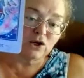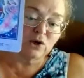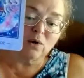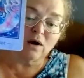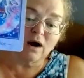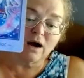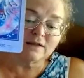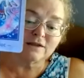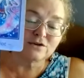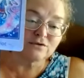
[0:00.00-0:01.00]
You are
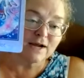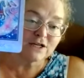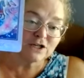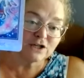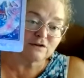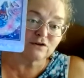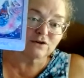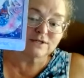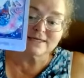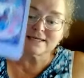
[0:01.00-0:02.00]
on the direction of
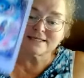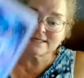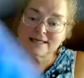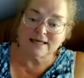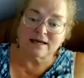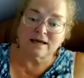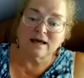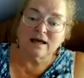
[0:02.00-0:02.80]
your destiny.